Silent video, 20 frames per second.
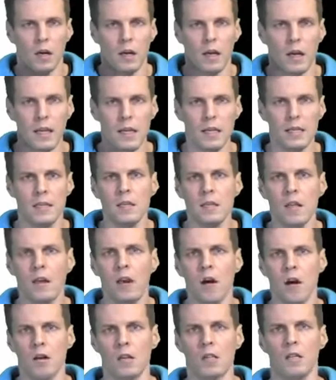Is it a
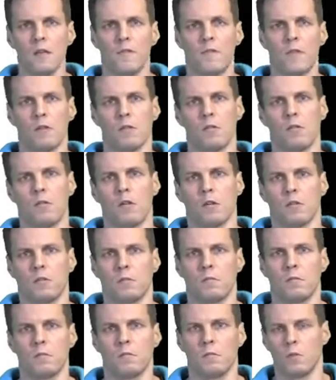large difference or not?
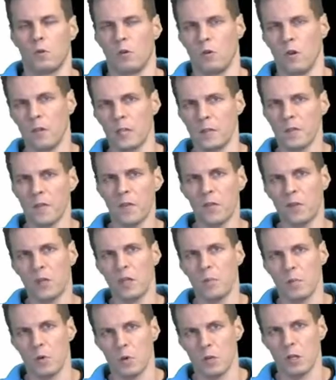So is
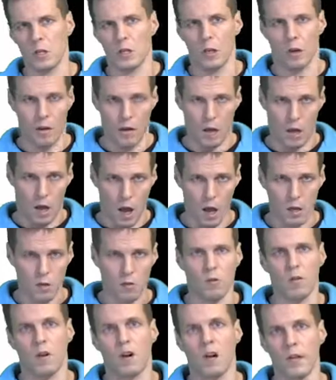15% a lot
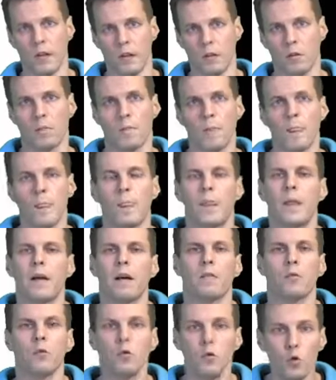or a little? There
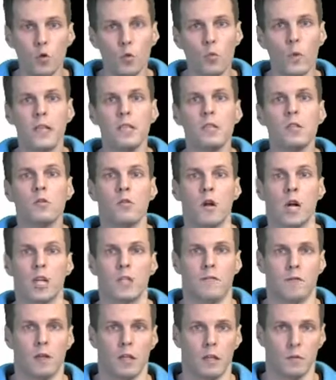are two ways to
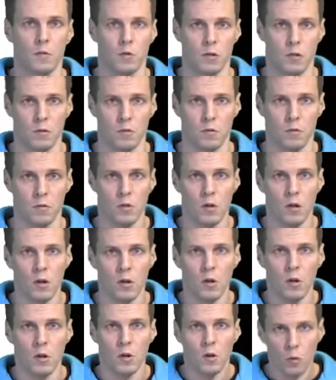answer that question.
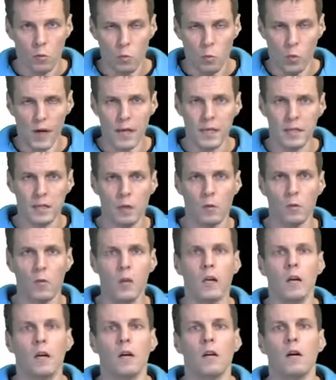One is that we
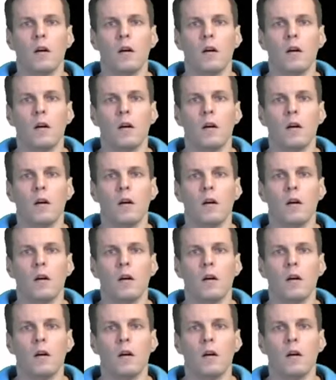can